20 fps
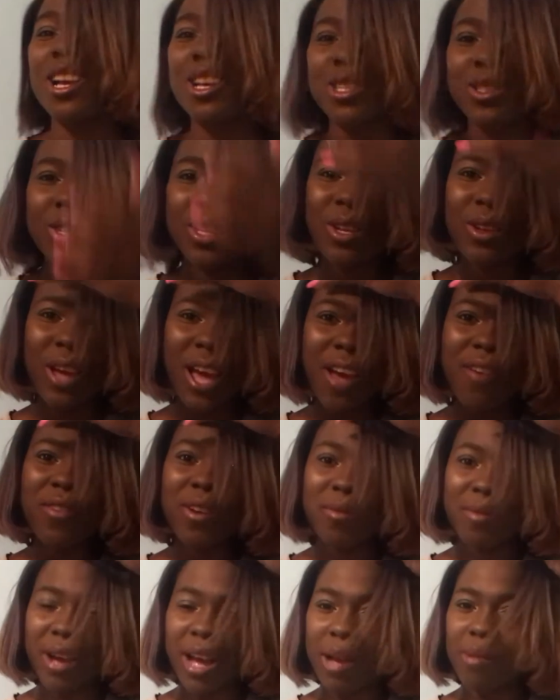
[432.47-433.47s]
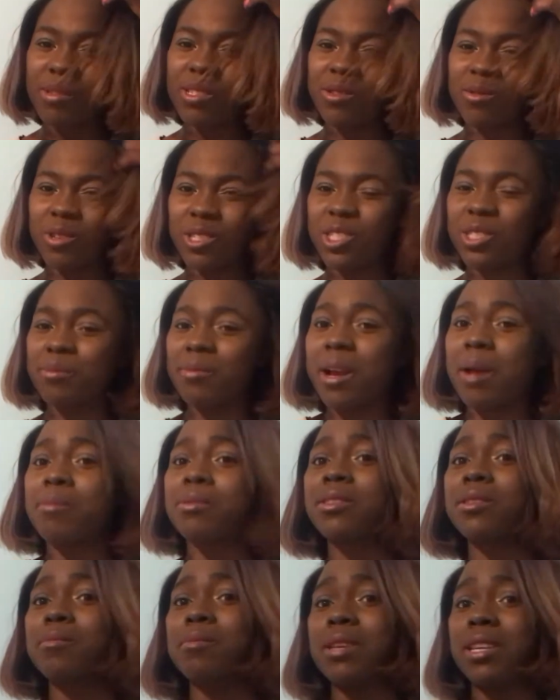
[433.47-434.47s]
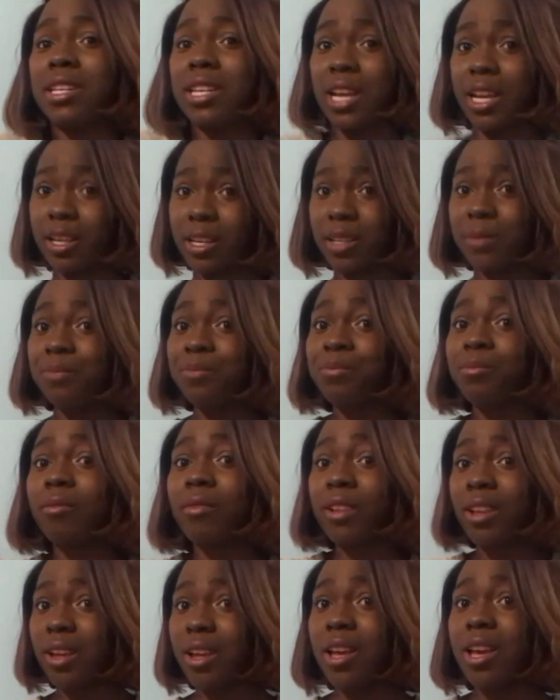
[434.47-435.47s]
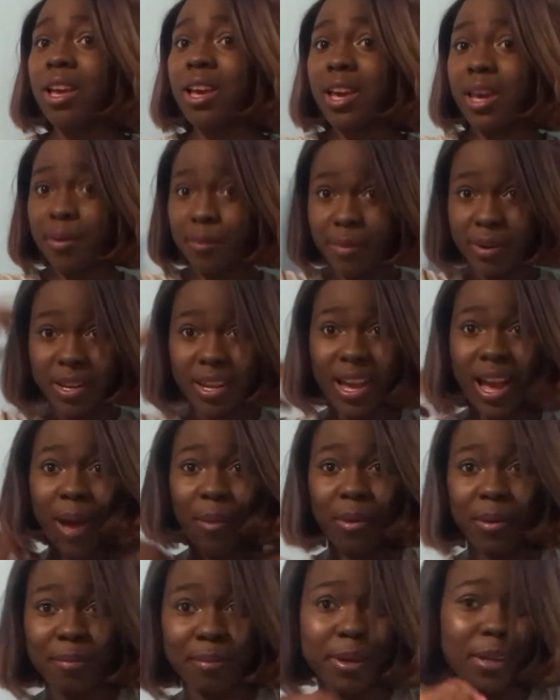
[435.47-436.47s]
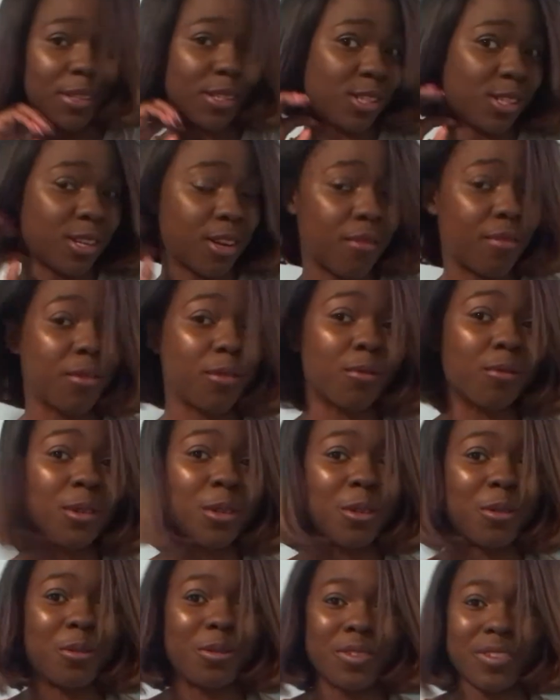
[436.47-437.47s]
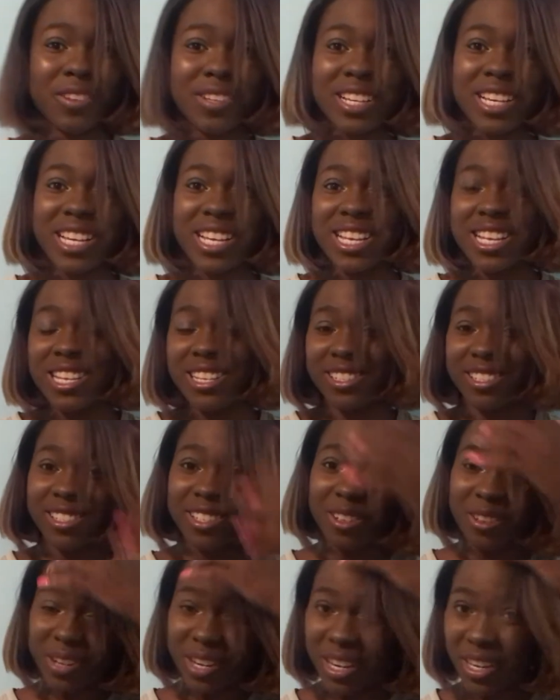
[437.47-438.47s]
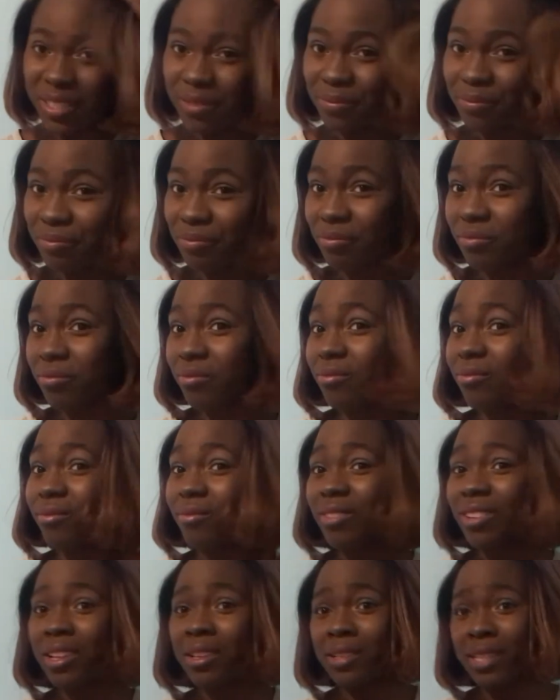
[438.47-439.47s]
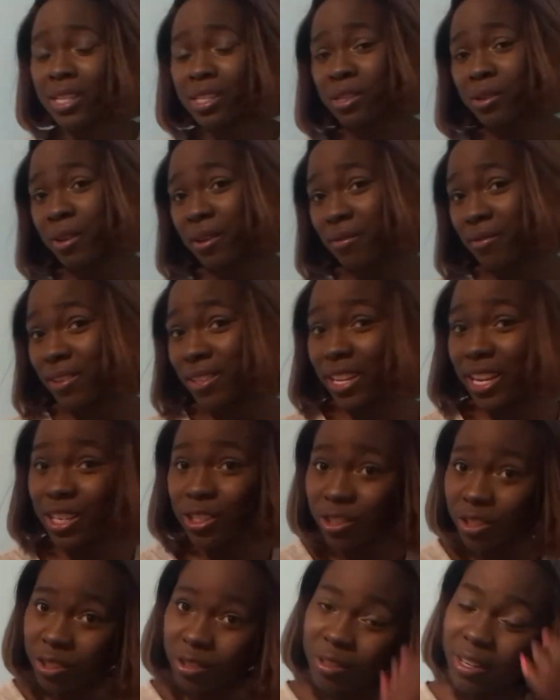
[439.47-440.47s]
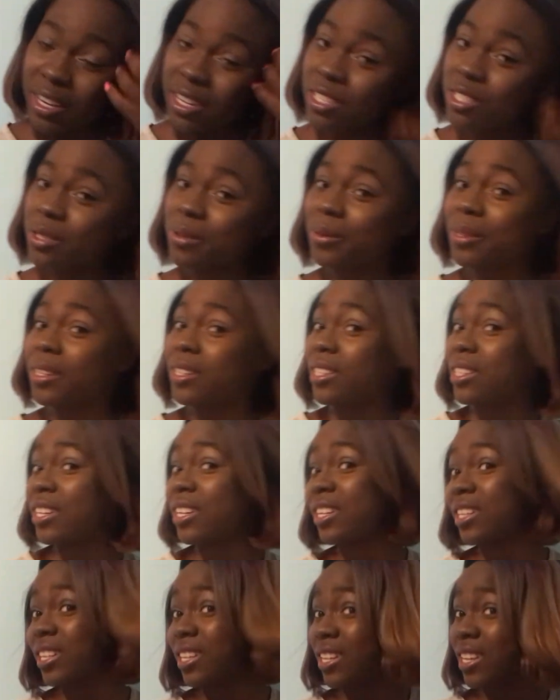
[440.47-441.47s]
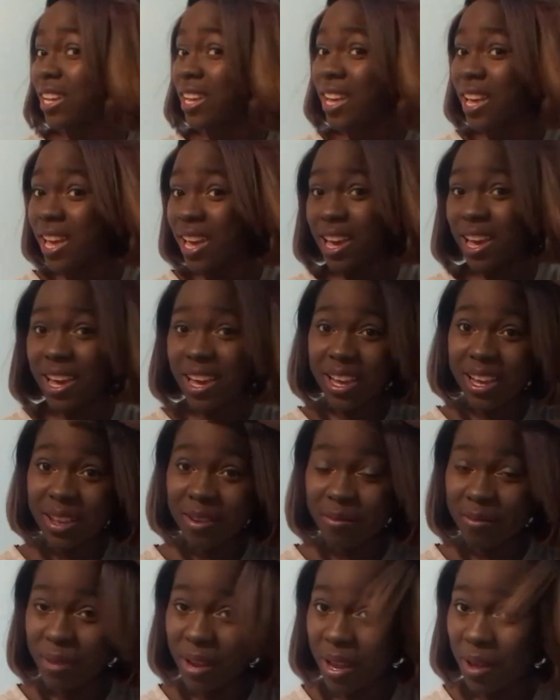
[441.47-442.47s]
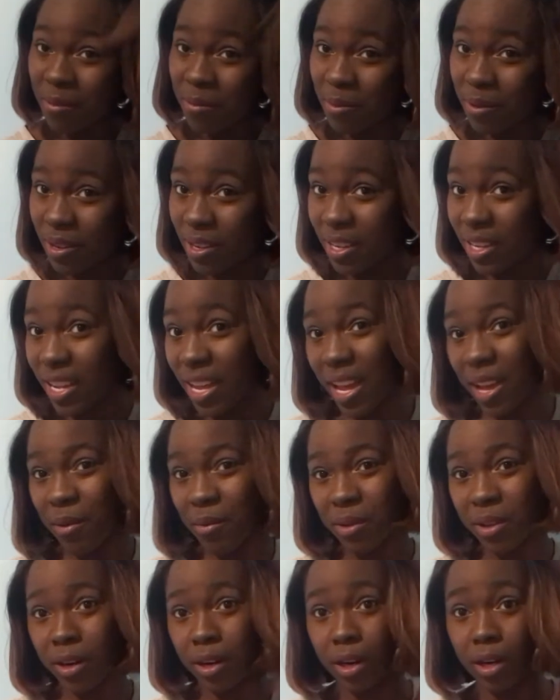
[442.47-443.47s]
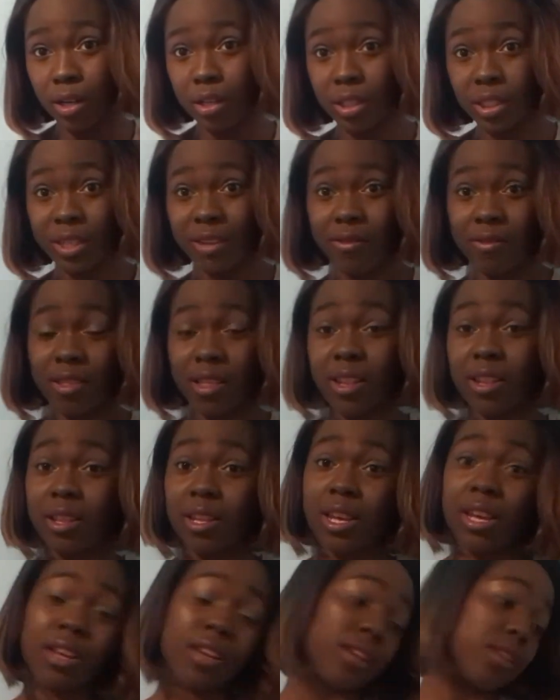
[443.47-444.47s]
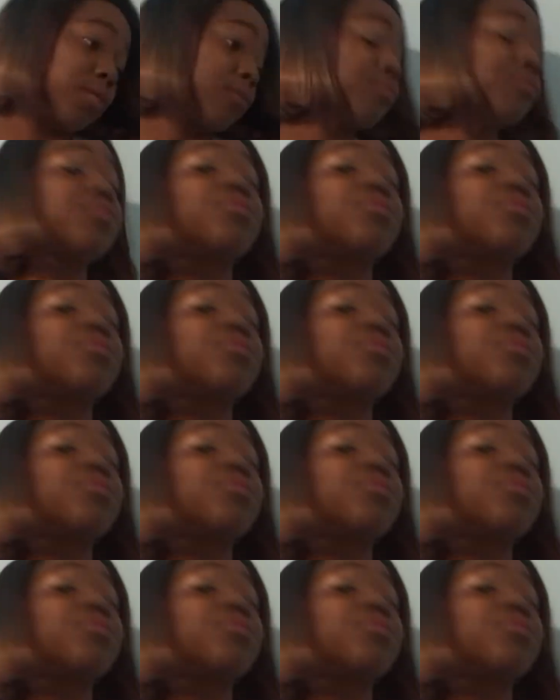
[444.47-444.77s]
Because when you have your bobs, you want your bobs to be like hippity hopping, bouncing off the roof. So that's how I feel. AngelGrace, you were good in my book. I will leave the link